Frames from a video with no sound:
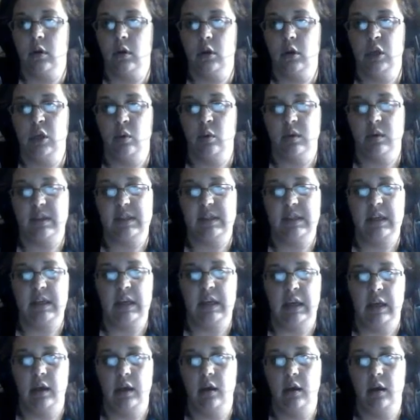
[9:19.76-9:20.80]
you will
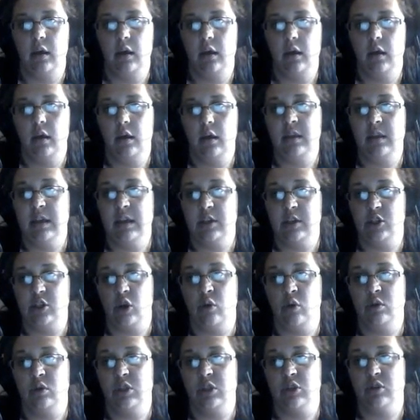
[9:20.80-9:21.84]
see this
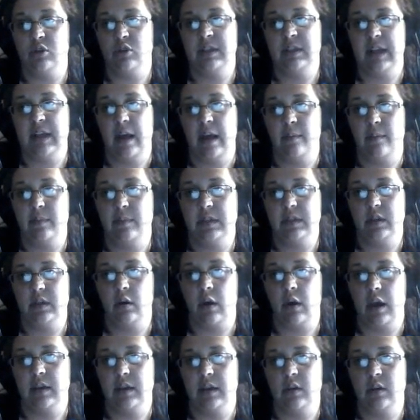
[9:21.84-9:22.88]
shows your steps.
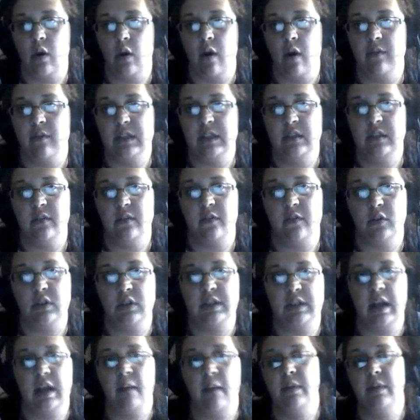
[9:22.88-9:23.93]
Okay, so obviously the first
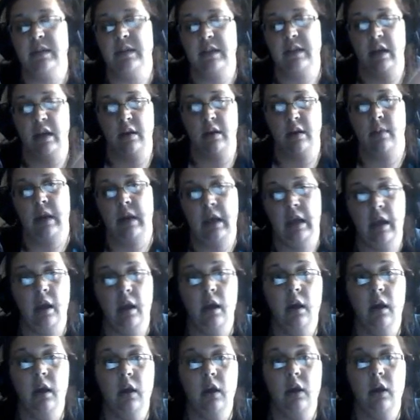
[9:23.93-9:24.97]
step is going to be
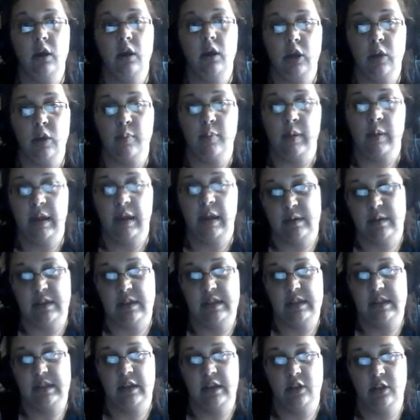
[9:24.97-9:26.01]
your placement
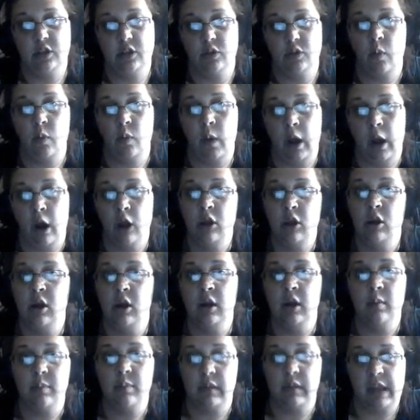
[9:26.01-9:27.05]
stitch. Where are you
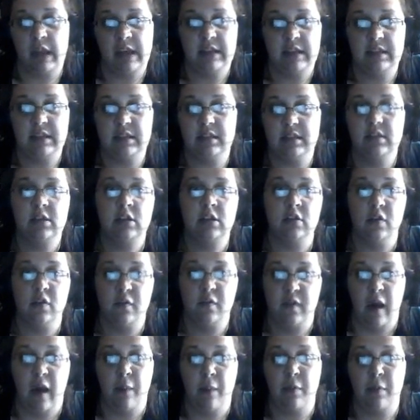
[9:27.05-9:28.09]
going to place either
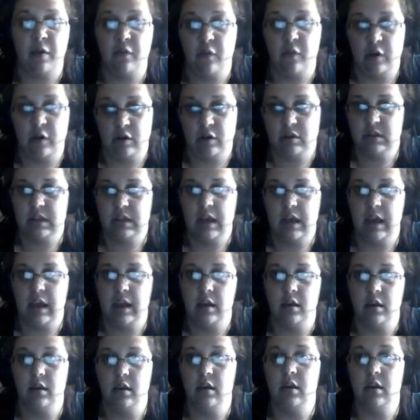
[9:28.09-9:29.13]
fabric for your sleigh?